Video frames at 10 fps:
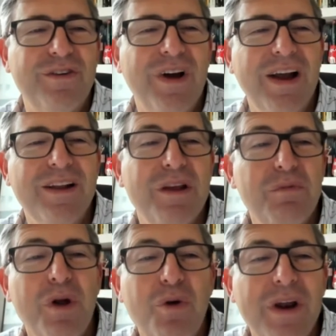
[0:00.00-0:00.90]
Right? I
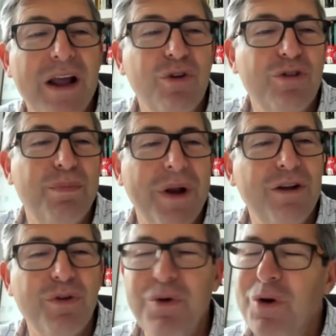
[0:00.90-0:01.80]
said we connect our
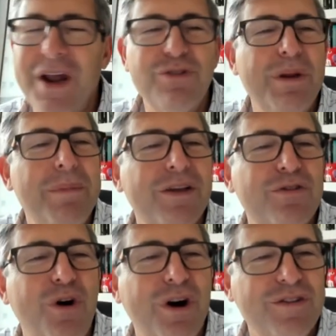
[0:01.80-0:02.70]
suppliers. We, we connect to the
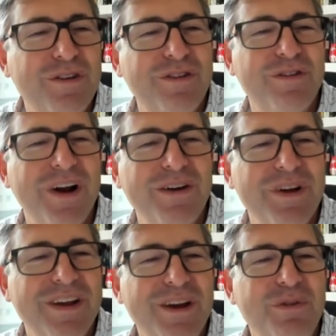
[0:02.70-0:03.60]
best horses, right?
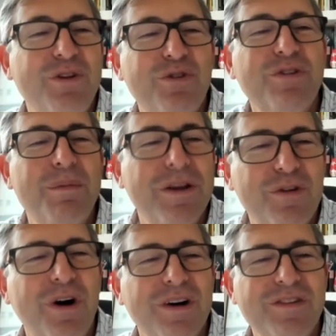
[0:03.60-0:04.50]
We we choose the
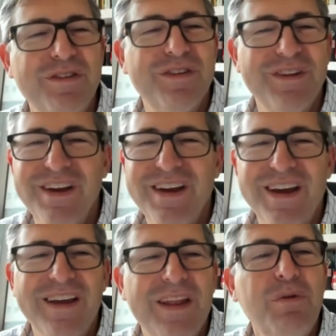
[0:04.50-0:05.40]
best horses
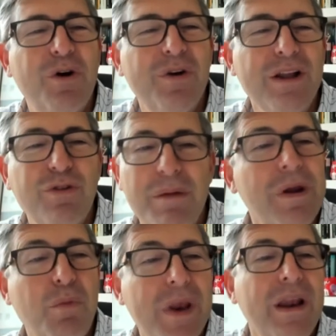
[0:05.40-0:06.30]
and then we connect to
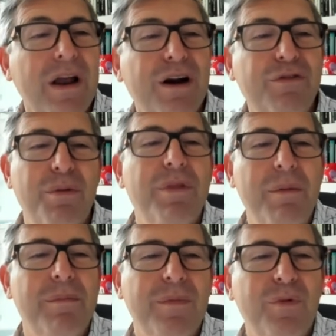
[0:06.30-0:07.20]
them and we learn from
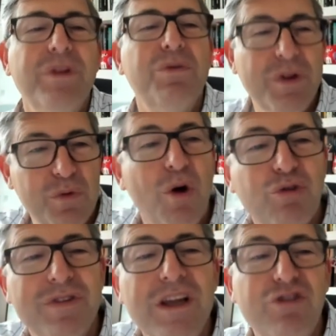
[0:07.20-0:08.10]
them. We, we, we
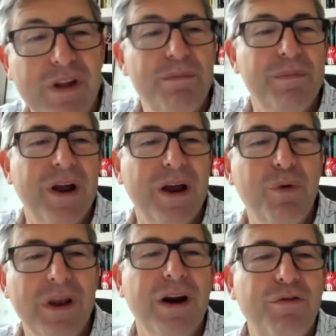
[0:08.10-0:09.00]
also teach them. Uh,
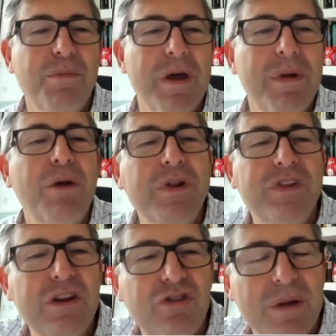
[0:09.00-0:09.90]
we learn from them and we
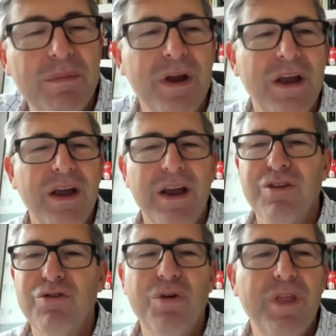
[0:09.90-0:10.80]
teach them
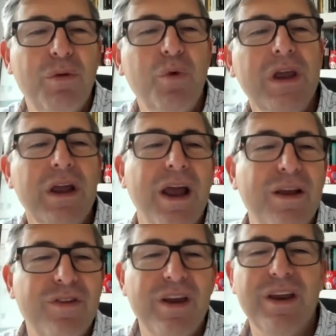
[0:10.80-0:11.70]
so that we
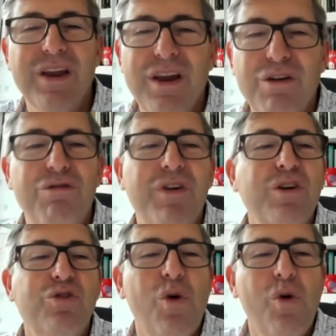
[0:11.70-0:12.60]
as a
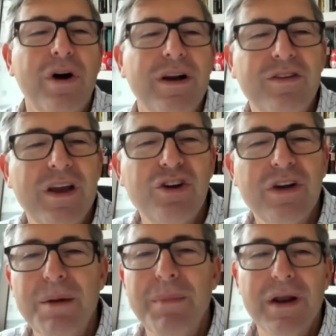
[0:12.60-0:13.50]
virtual
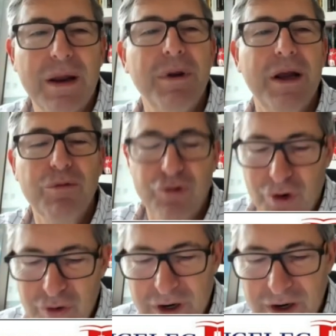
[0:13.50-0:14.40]
organization can be, can become
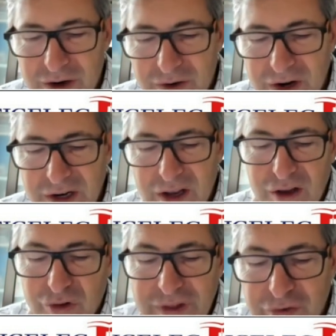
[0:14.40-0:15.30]
stronger, right?
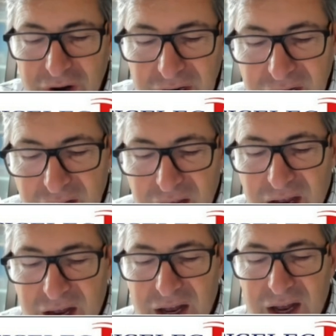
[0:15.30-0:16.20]
So definitely
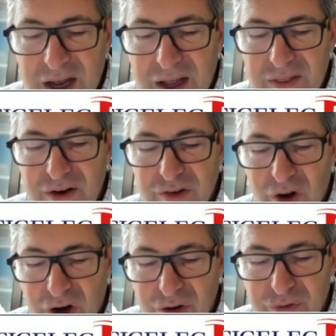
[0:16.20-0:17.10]
uh, there's a
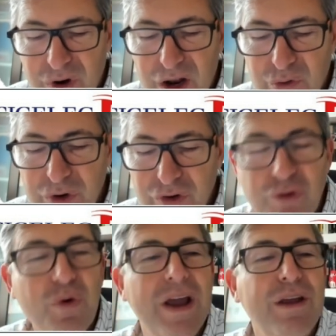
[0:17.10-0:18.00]
lot of uh,
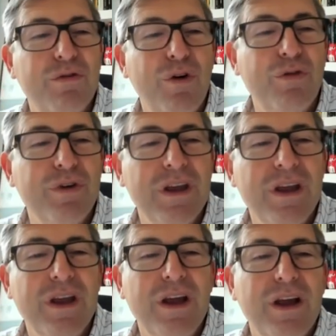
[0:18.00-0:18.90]
reasons why involving
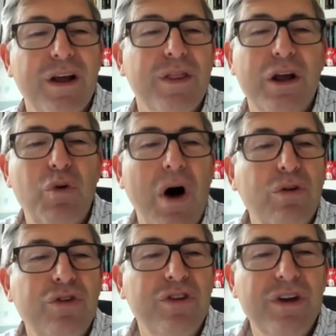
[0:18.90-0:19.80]
the
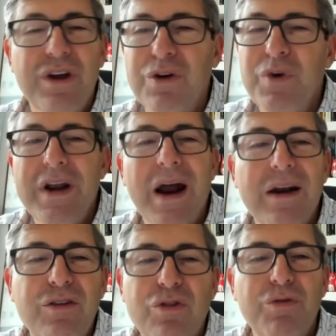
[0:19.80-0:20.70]
crowd,
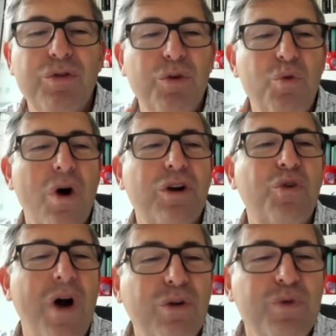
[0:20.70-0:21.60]
regardless of what
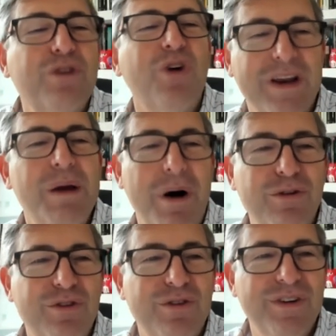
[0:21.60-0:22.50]
crowd we're talking
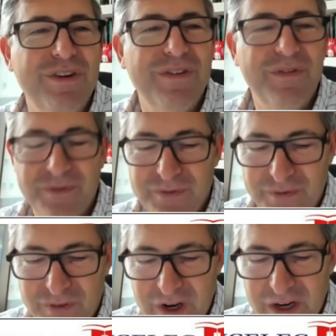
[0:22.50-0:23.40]
about.
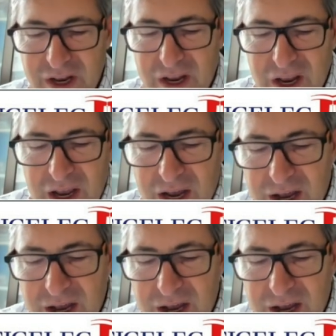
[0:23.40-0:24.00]
Right?